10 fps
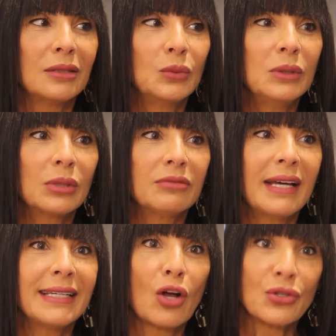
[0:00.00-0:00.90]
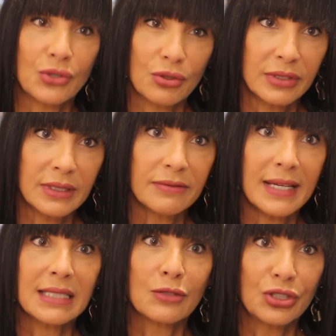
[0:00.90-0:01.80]
We were very conservative
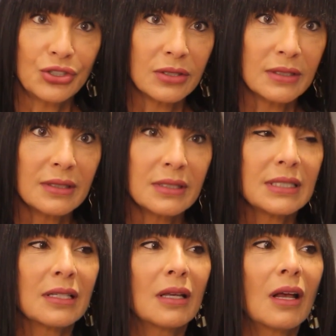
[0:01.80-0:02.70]
as Christians,